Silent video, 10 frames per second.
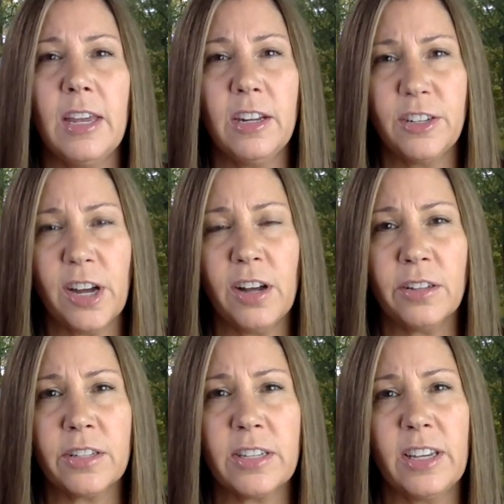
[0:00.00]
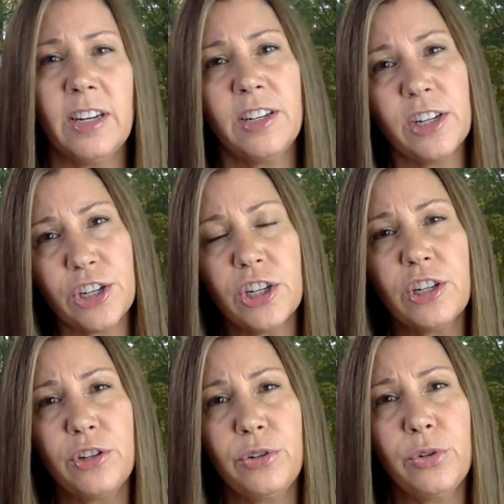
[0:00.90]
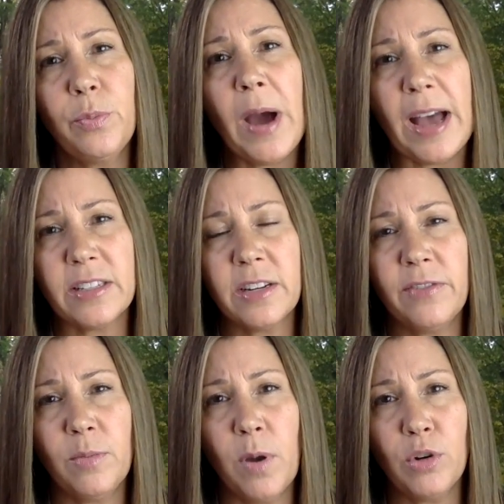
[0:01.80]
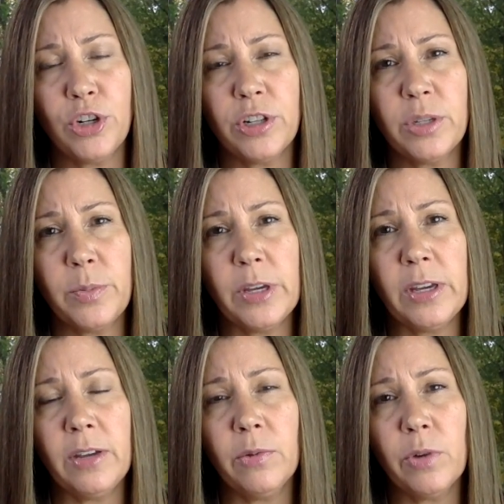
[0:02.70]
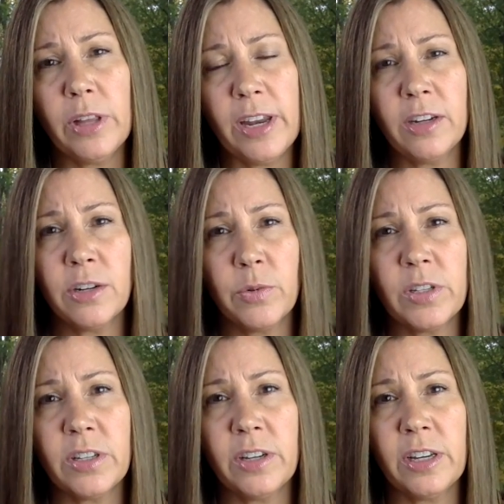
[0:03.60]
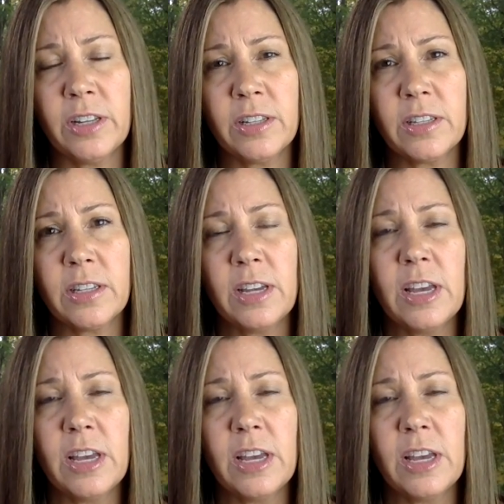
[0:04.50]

In adults, in addition to positive emotions being related to resilience,